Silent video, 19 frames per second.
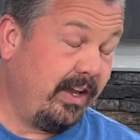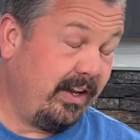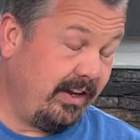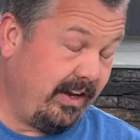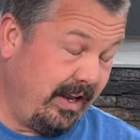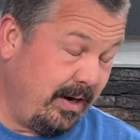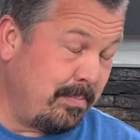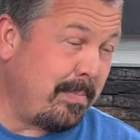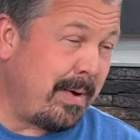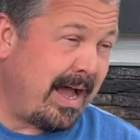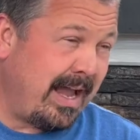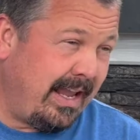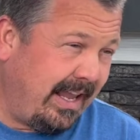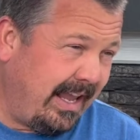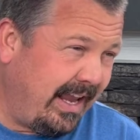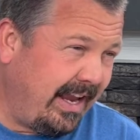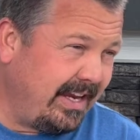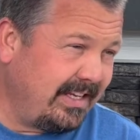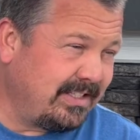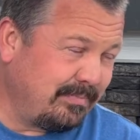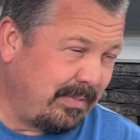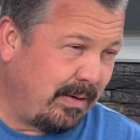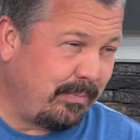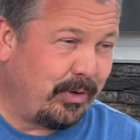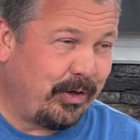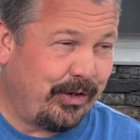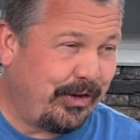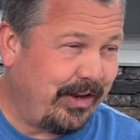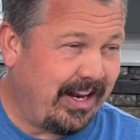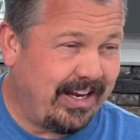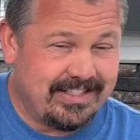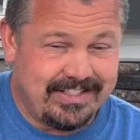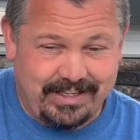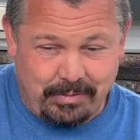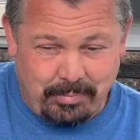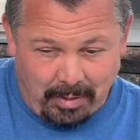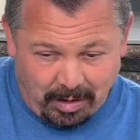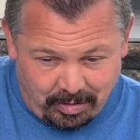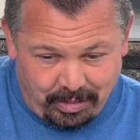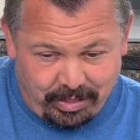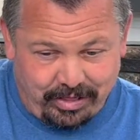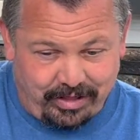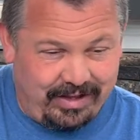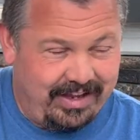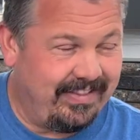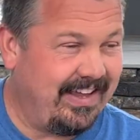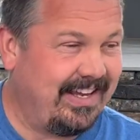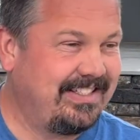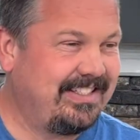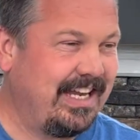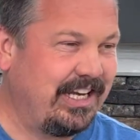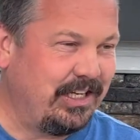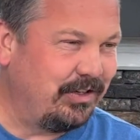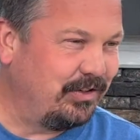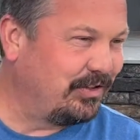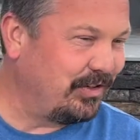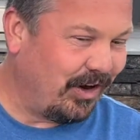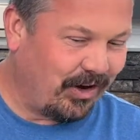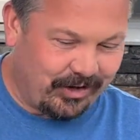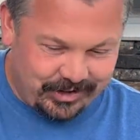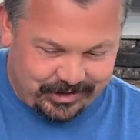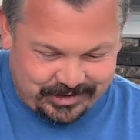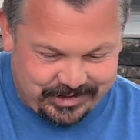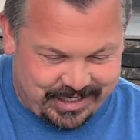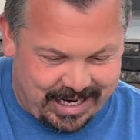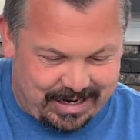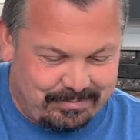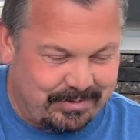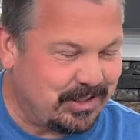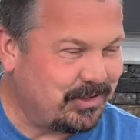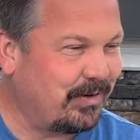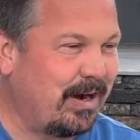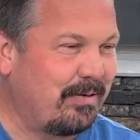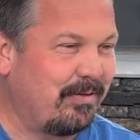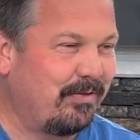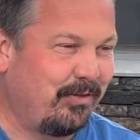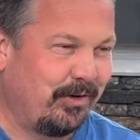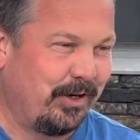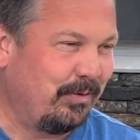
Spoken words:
in my case, my birthday's in a month, and they send you all your statements right before your